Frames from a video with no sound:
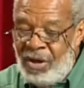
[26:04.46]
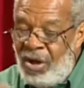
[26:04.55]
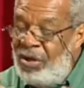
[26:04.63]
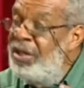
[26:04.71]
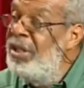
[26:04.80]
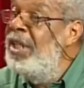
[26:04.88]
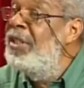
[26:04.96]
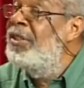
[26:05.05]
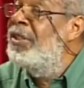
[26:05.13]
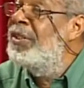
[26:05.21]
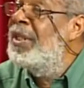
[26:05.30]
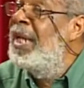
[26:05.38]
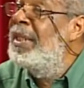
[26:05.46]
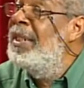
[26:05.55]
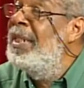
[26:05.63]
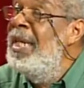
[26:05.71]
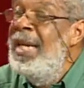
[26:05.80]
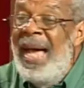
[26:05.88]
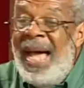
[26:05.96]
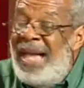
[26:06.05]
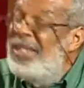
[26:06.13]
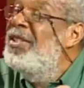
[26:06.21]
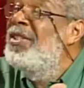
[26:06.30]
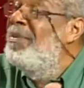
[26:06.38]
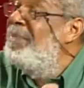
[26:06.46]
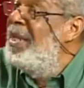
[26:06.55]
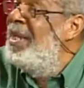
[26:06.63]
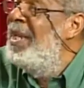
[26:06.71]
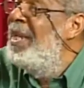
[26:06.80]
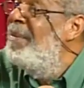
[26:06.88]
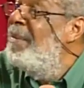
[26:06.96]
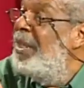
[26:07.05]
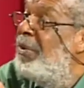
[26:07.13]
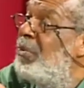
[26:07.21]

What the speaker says: order in society has to be by the